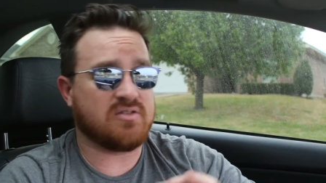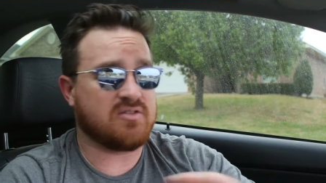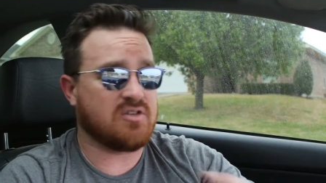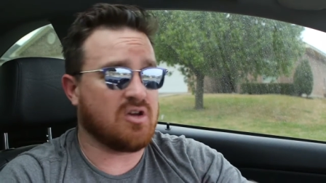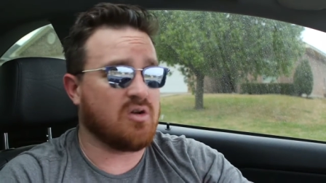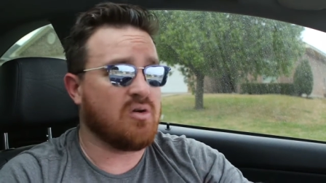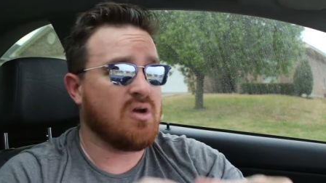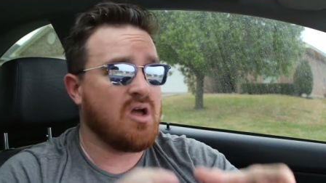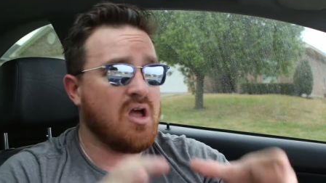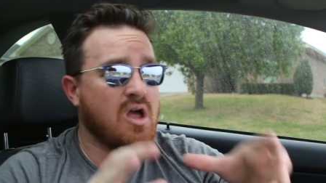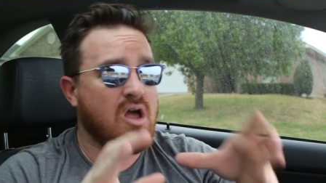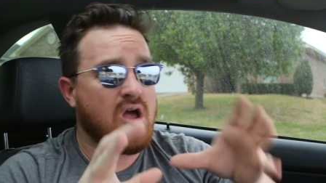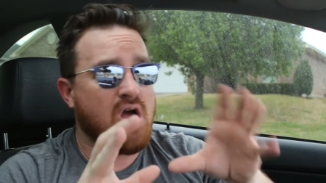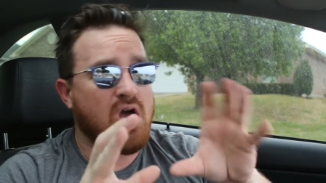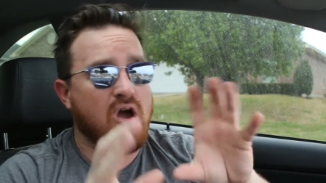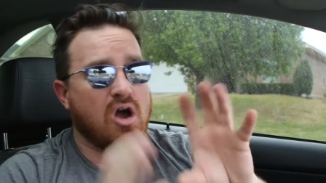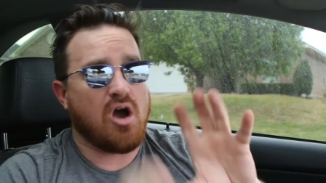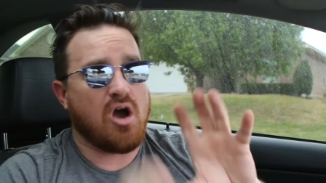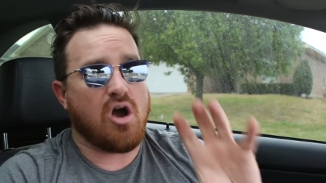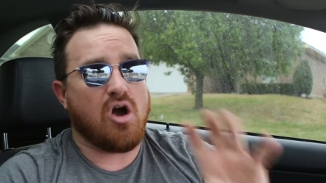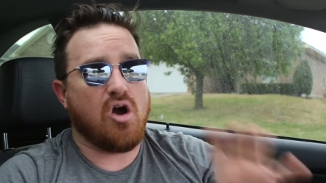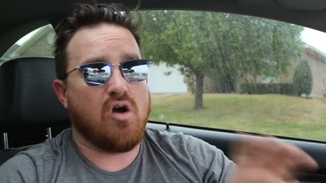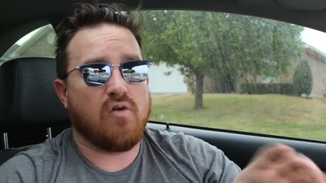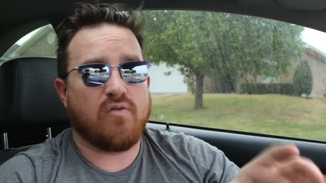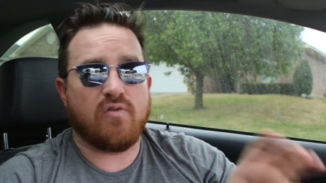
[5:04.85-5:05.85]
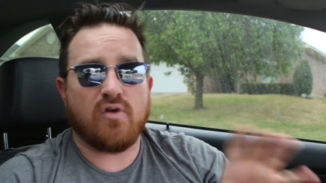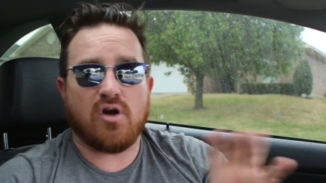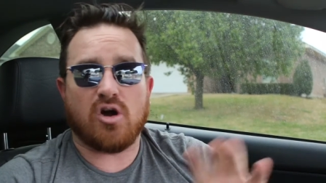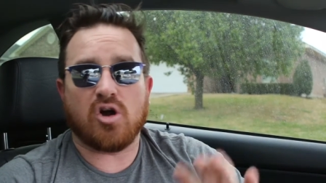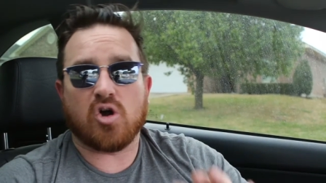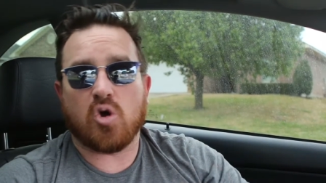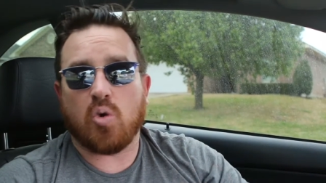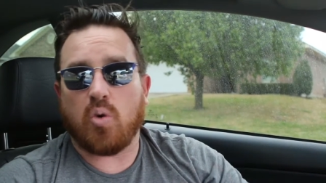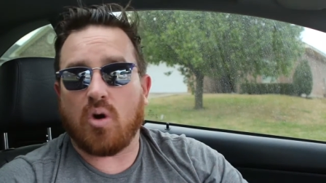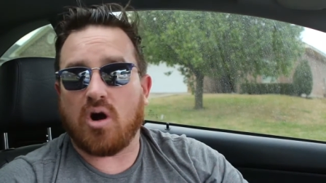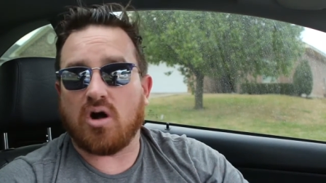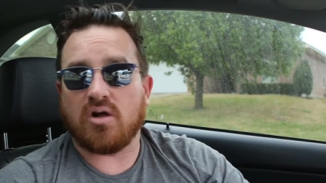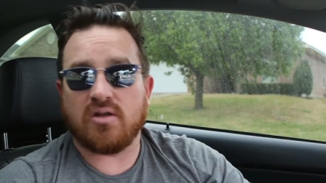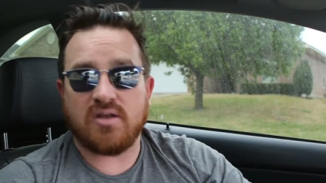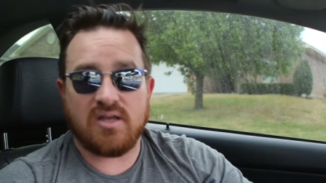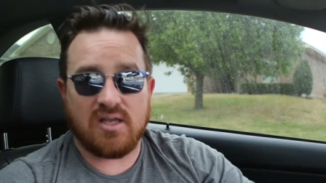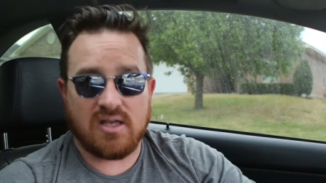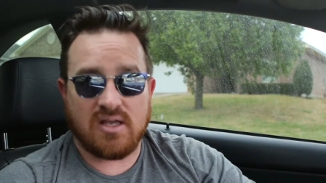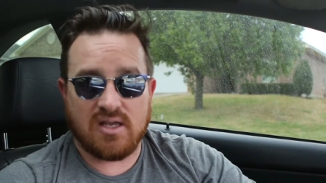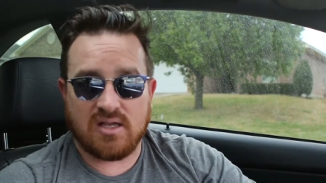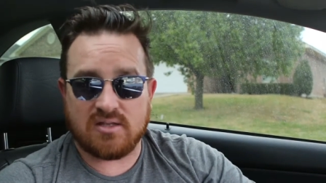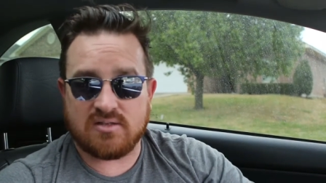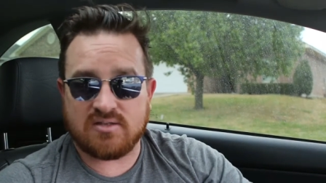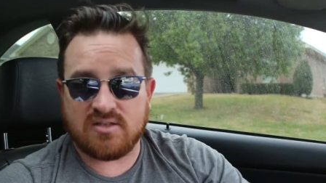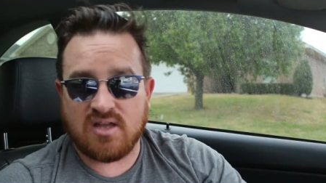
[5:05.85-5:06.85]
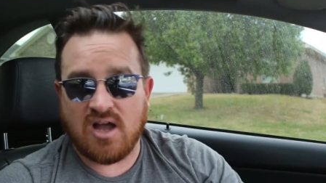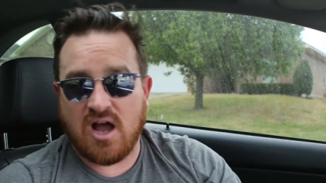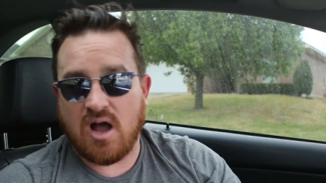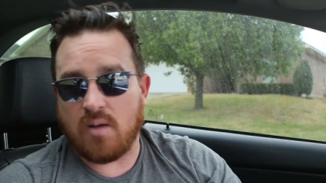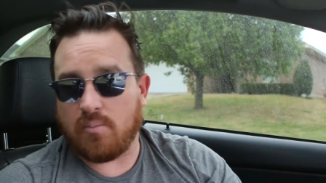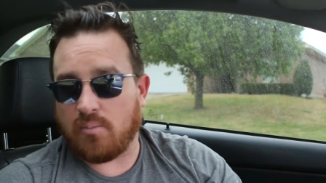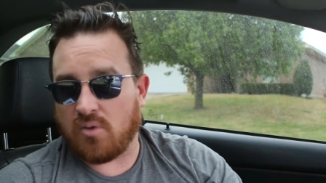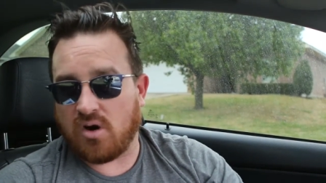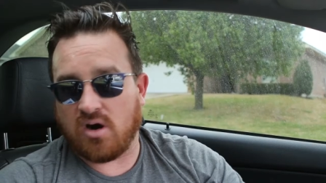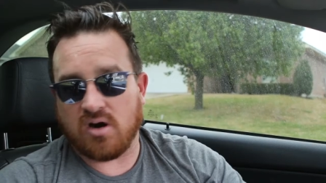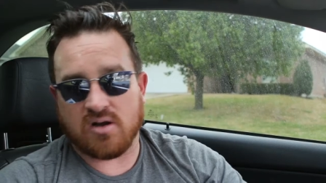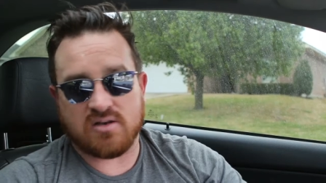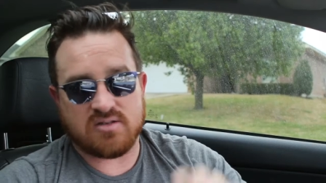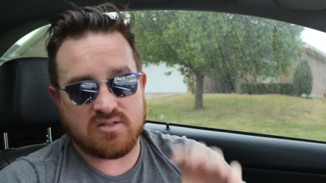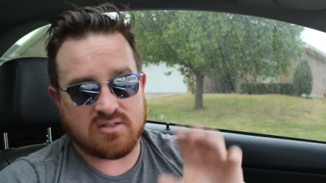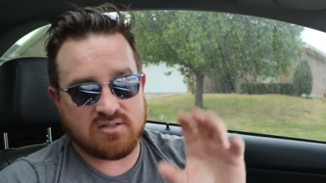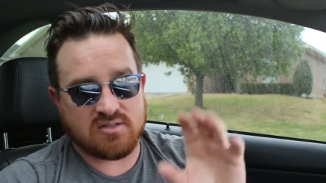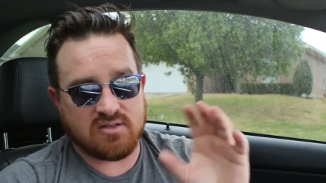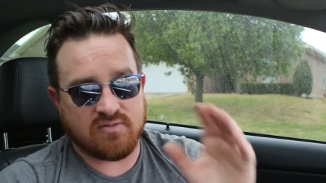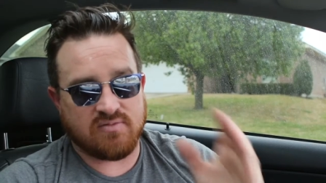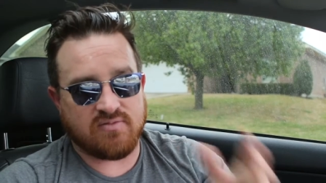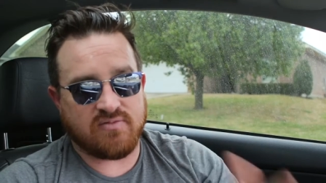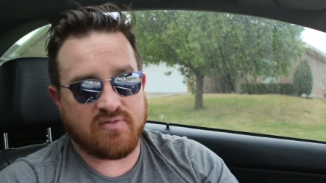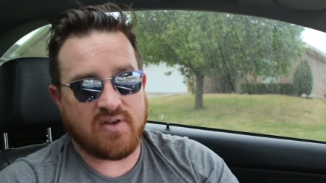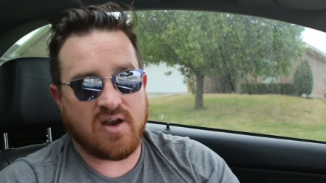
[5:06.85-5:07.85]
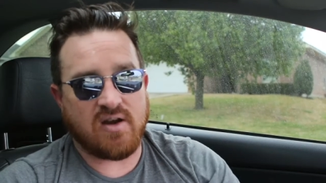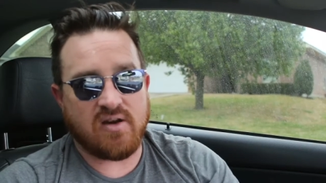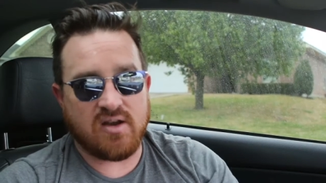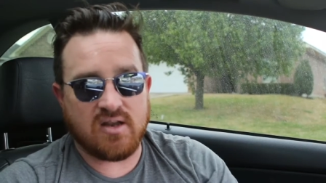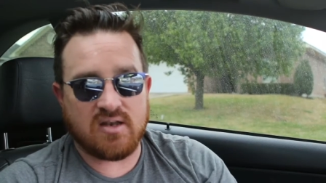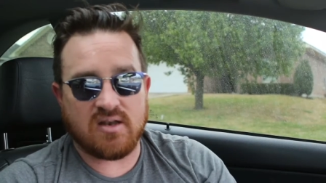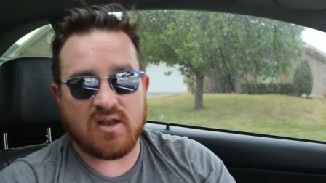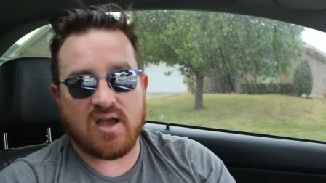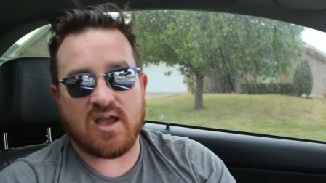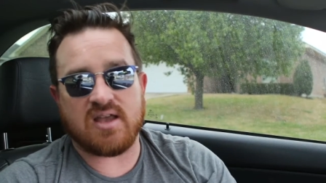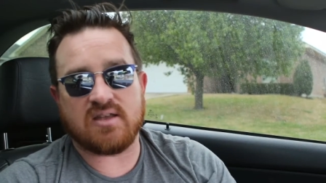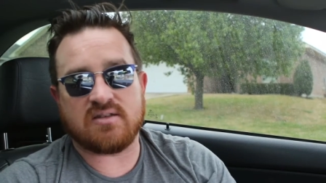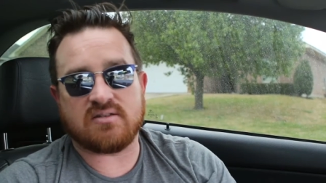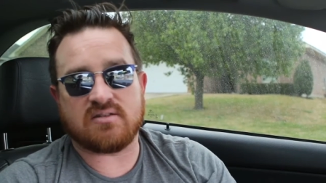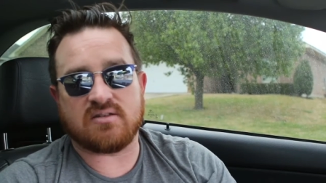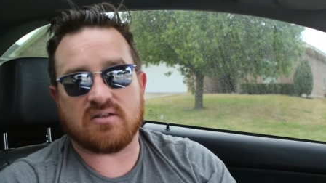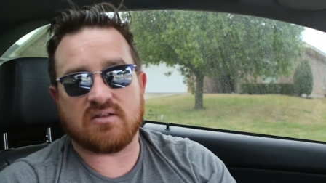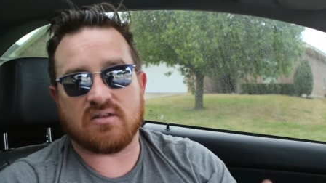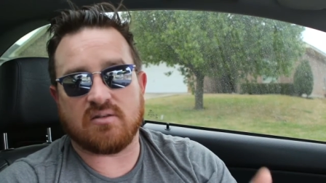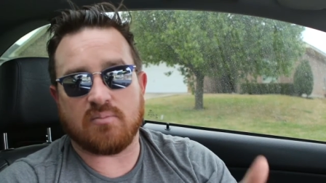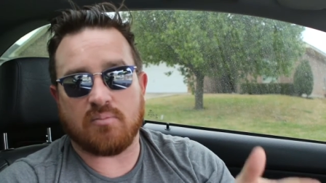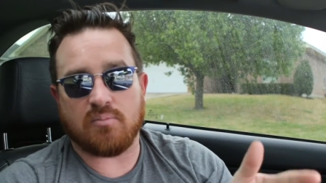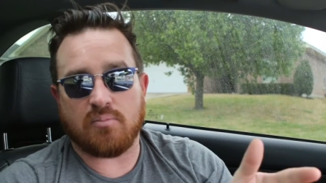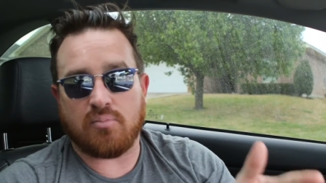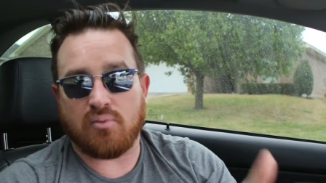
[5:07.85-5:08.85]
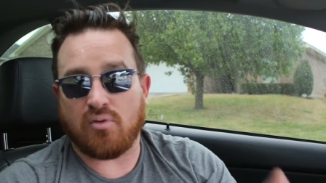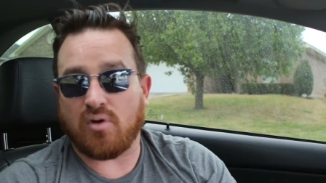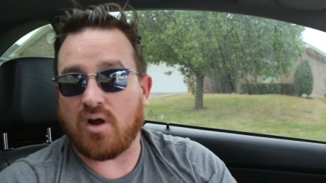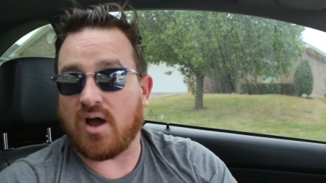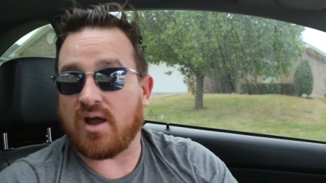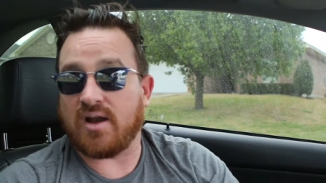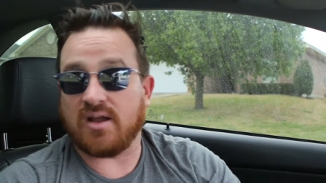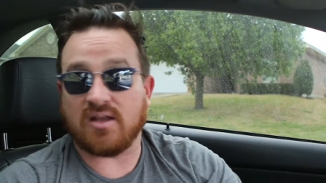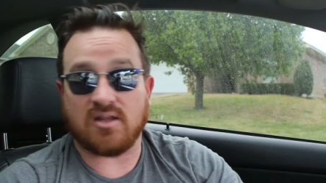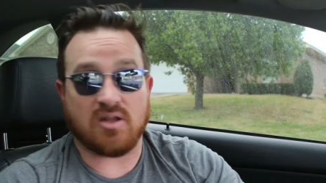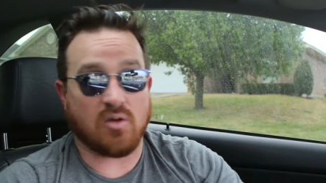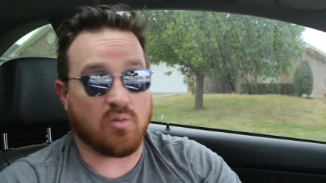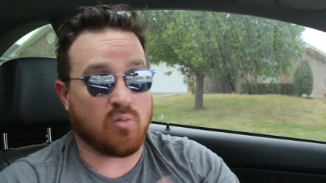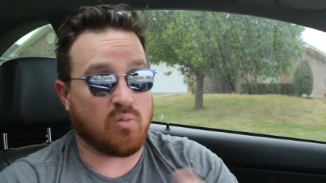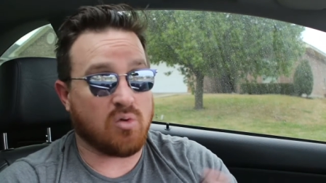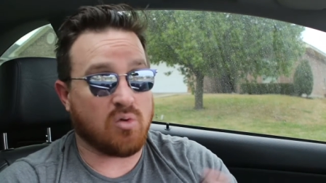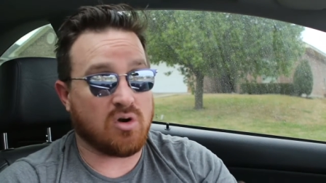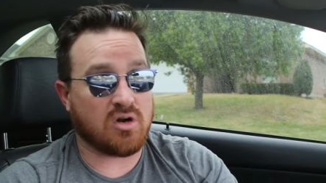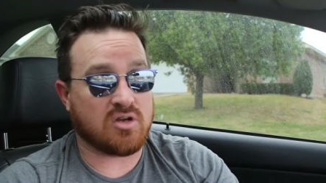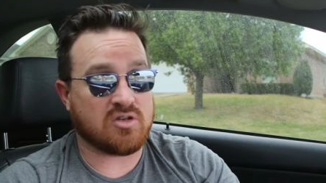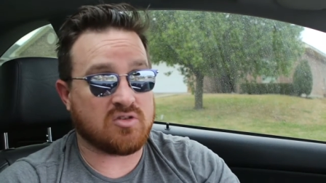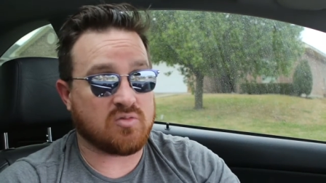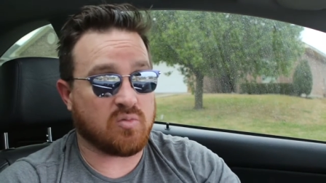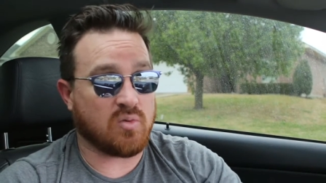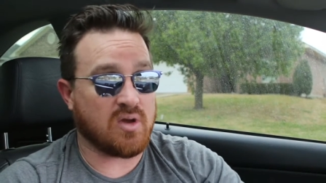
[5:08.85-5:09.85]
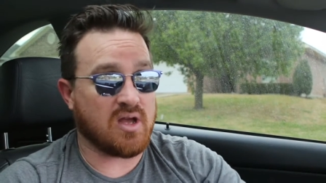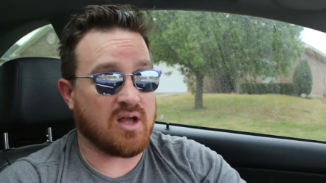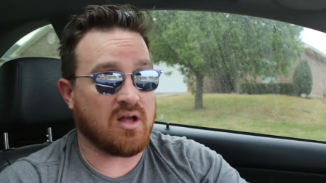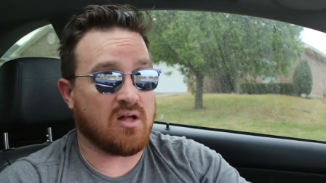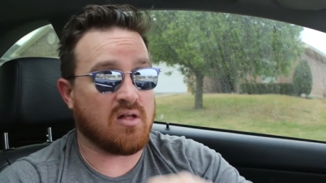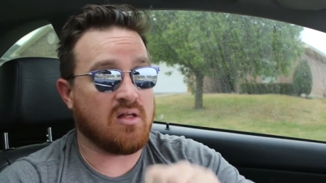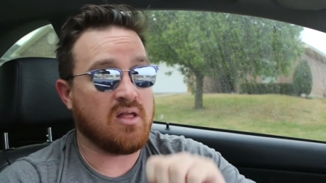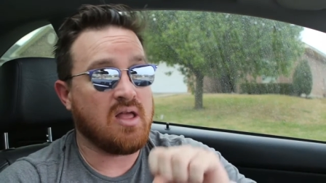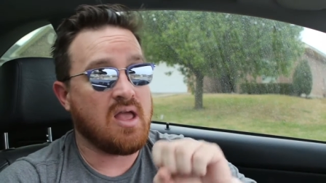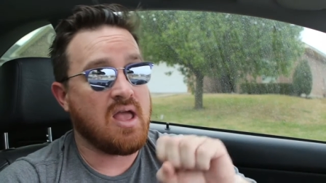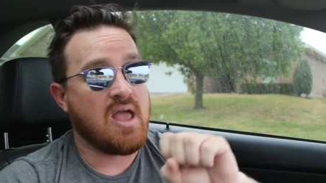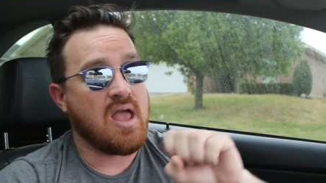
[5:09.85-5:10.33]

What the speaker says: So overall quality gets top marks. It's a very nice product. It works well.